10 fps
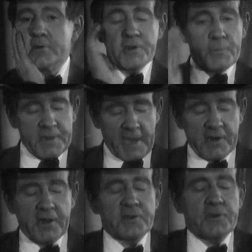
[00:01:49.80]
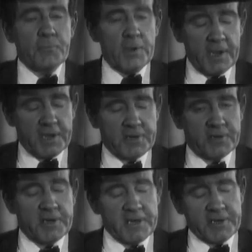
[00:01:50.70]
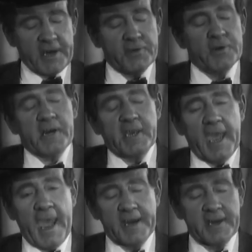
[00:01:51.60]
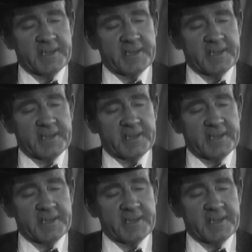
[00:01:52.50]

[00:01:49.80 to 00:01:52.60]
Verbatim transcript: So we then got to words, and he said, "You're a cad."